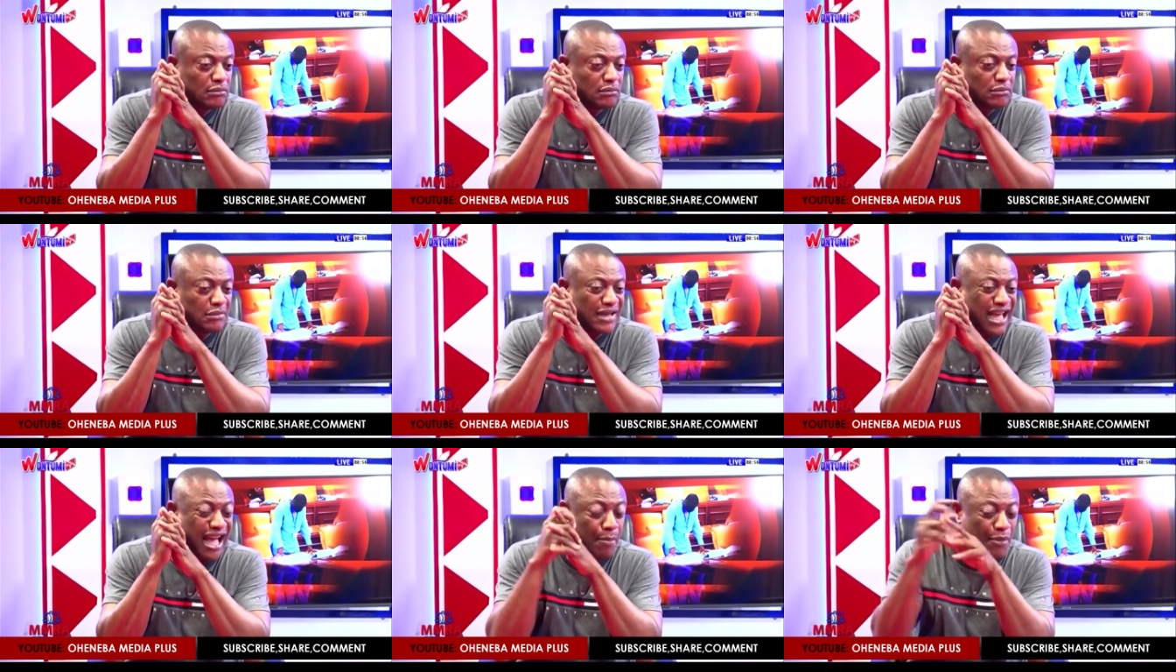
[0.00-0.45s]

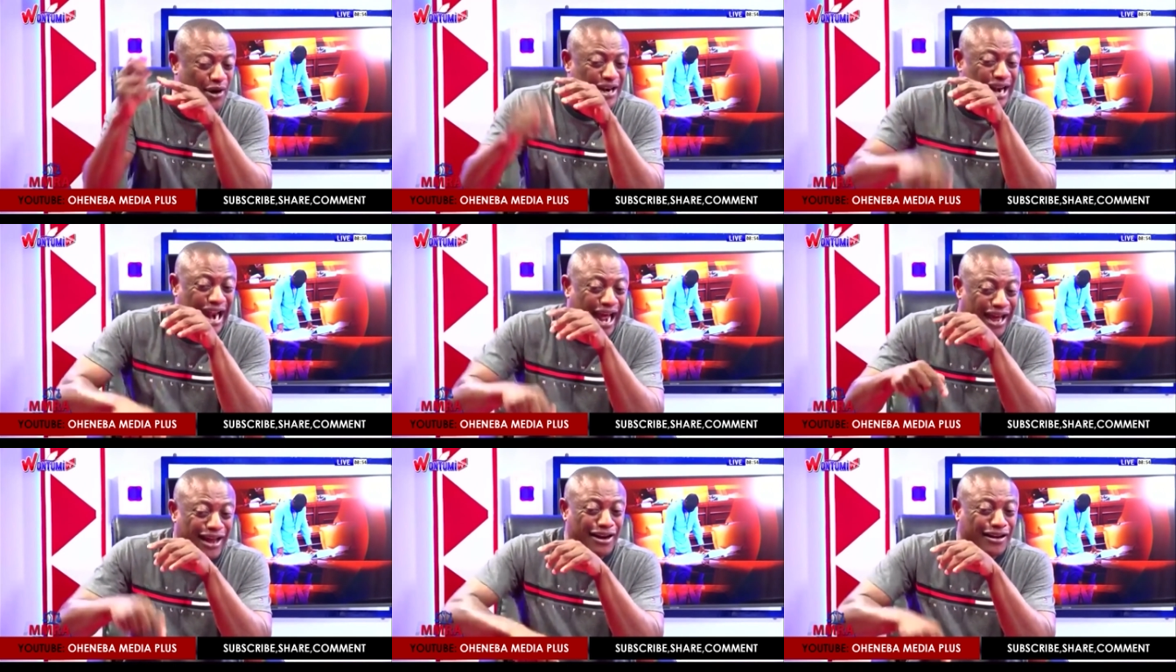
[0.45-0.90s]

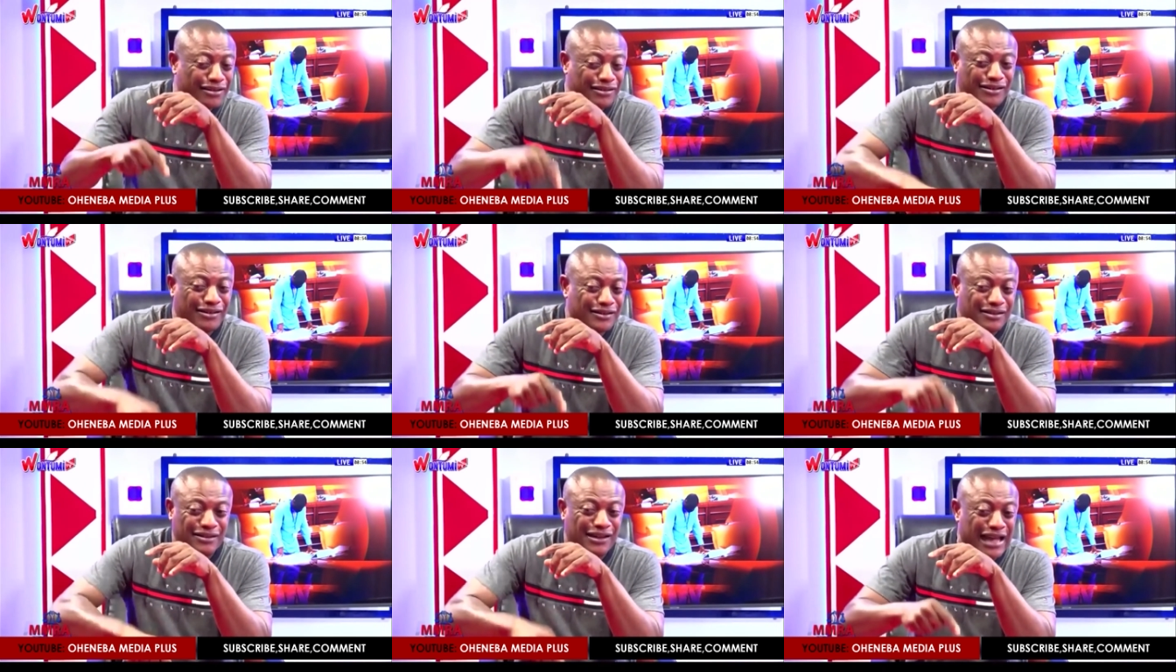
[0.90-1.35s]
Hamuna,
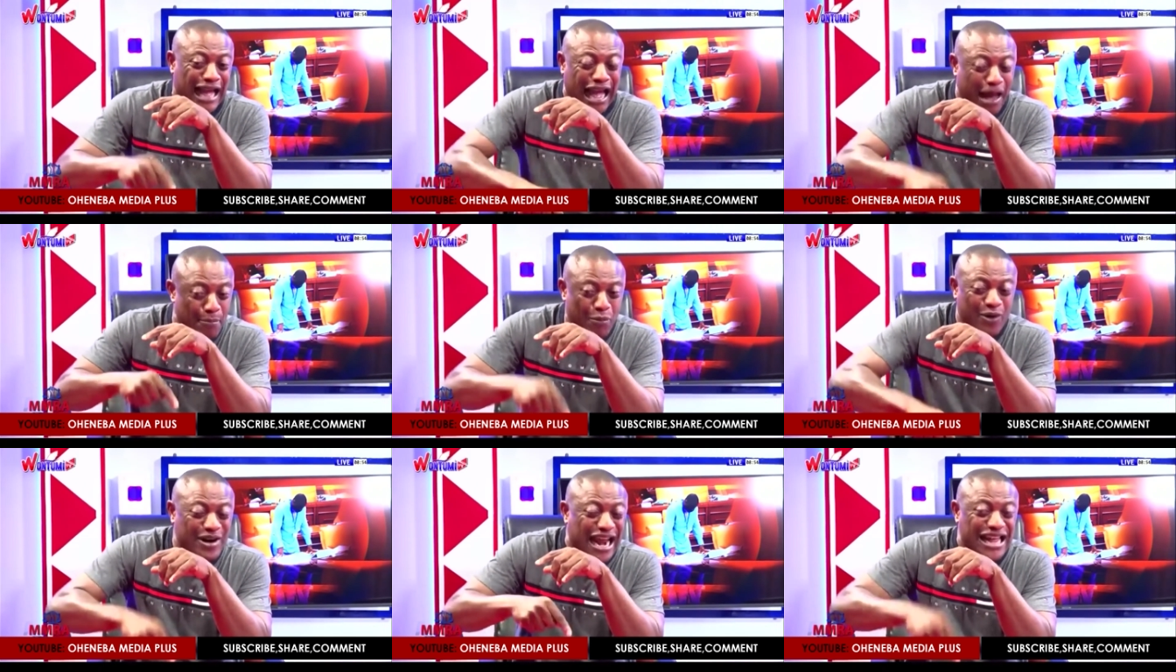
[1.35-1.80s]

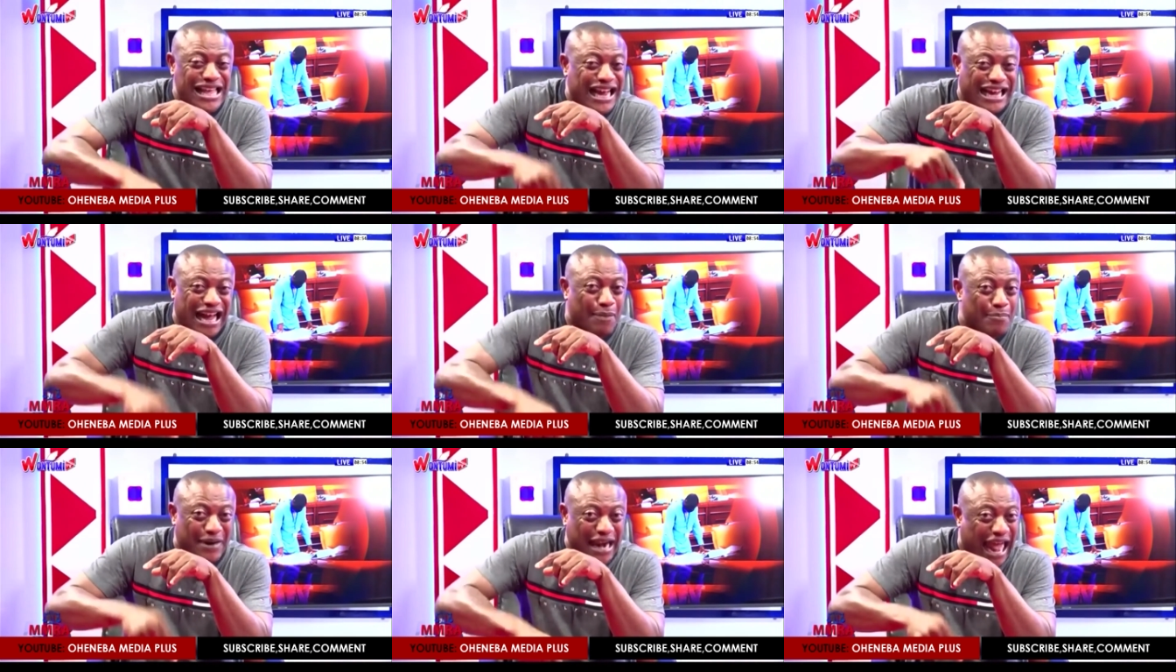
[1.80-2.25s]
Hamuna ya
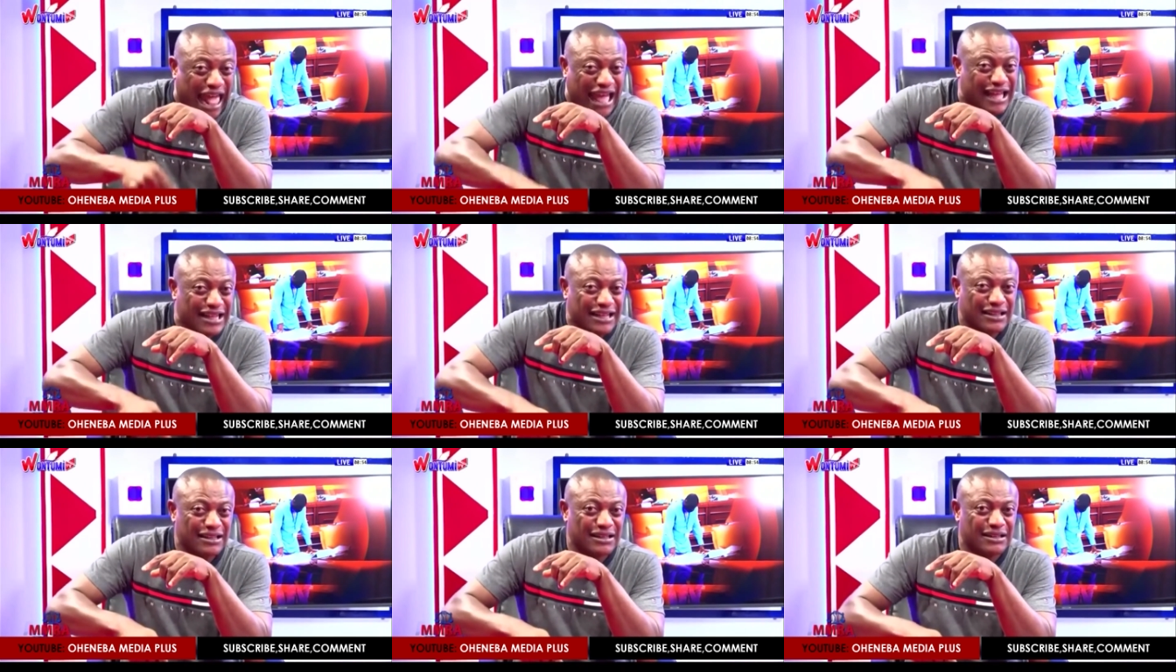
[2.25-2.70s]
camera.
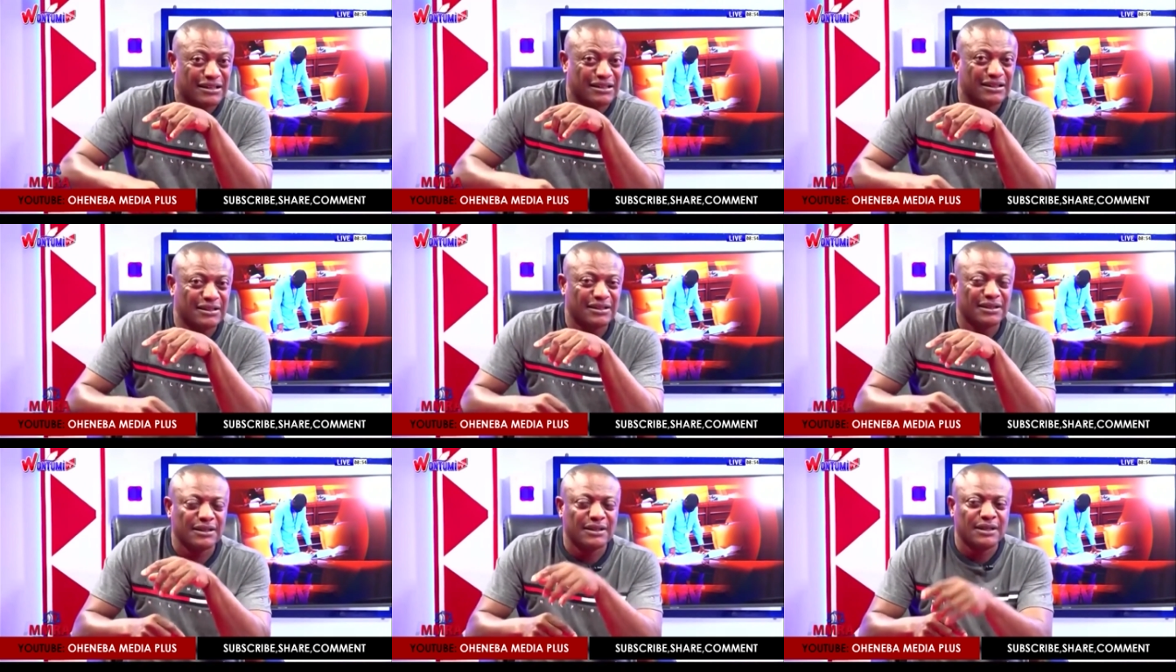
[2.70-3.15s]

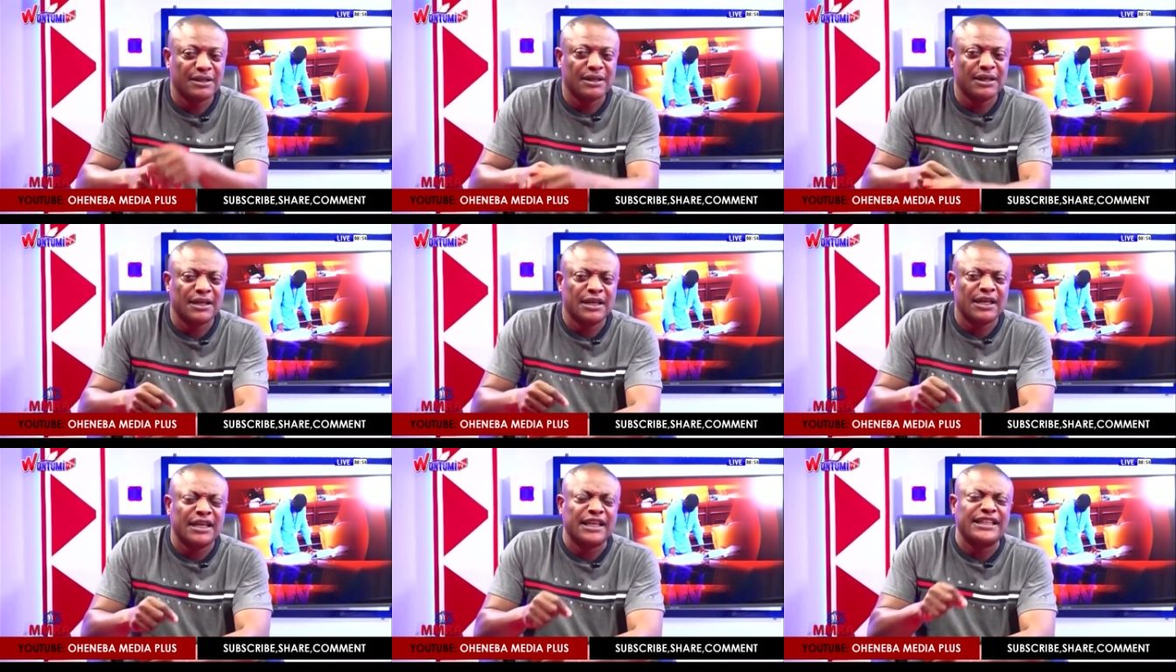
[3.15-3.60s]

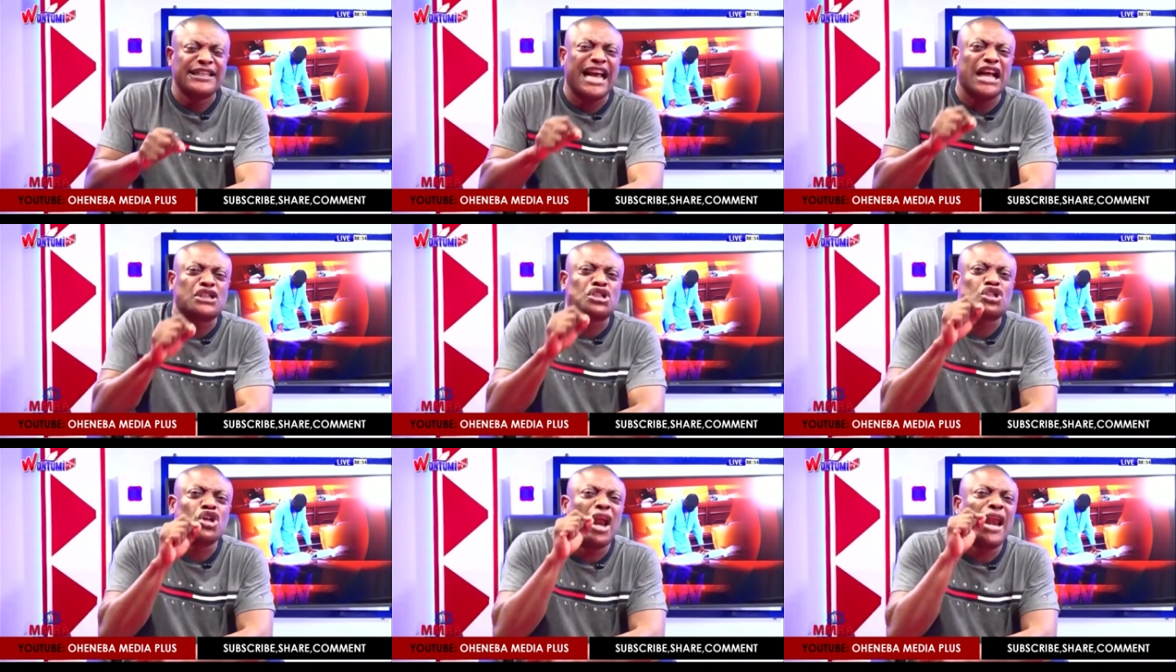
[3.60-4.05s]
Ya
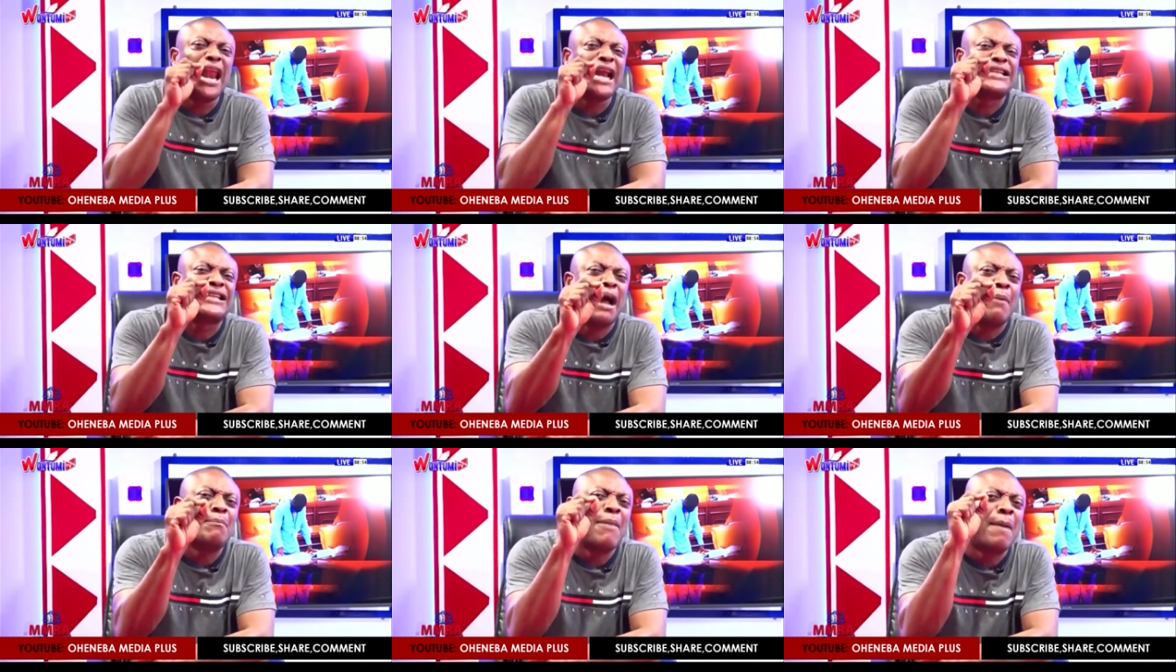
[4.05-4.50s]

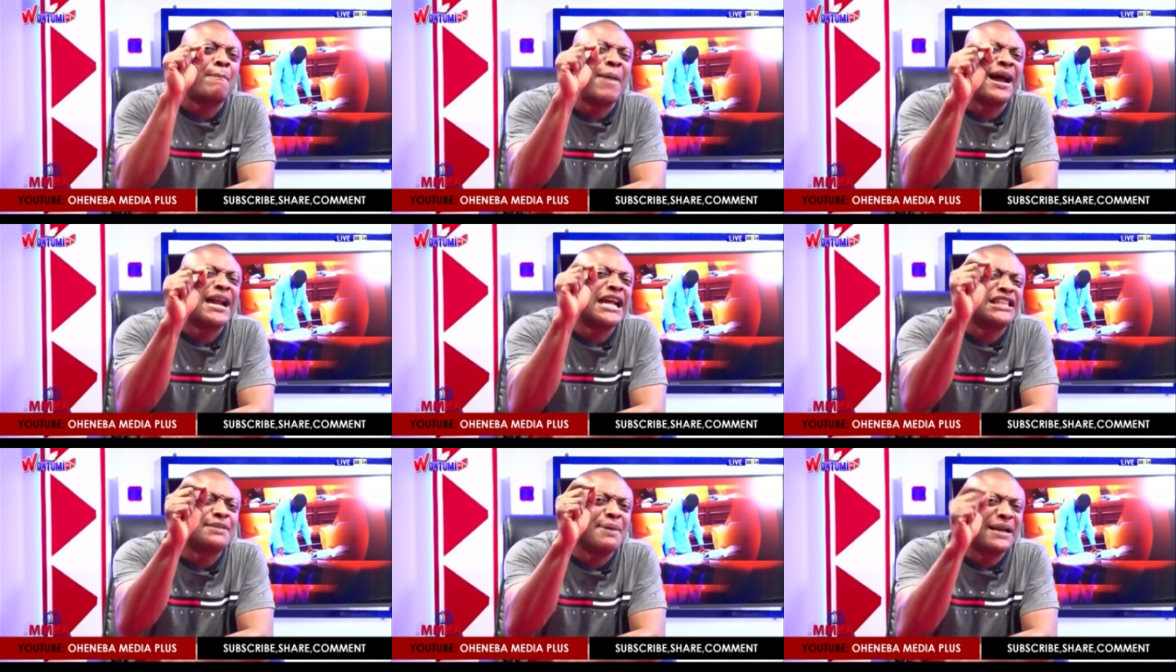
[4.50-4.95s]
letter ma
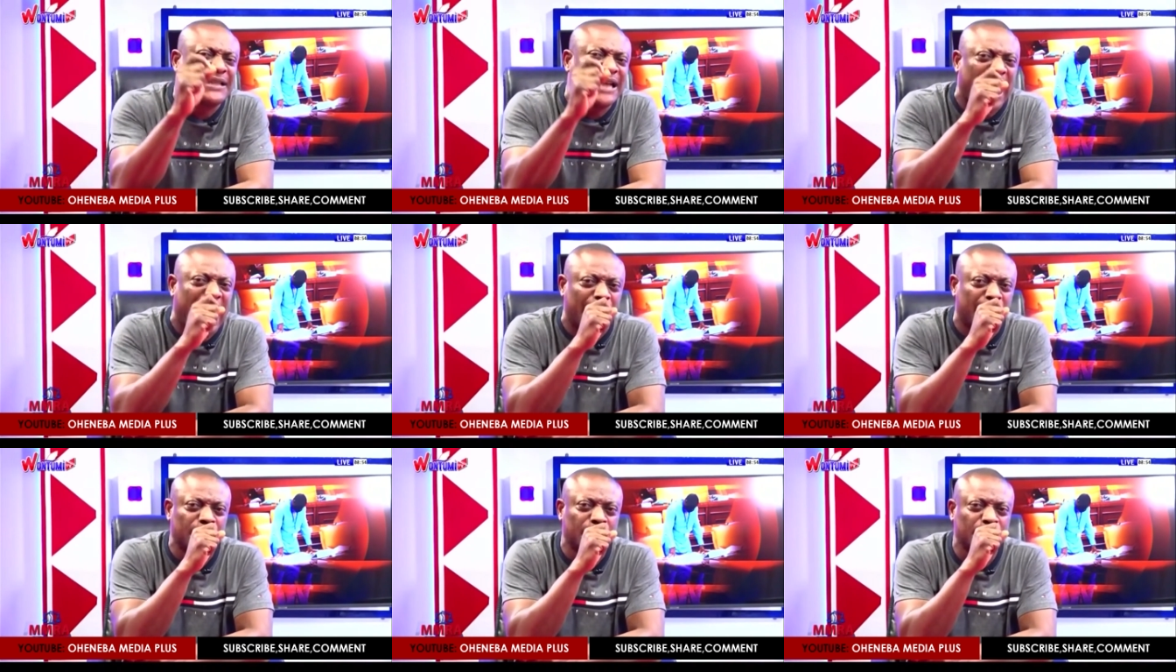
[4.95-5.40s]
management ta.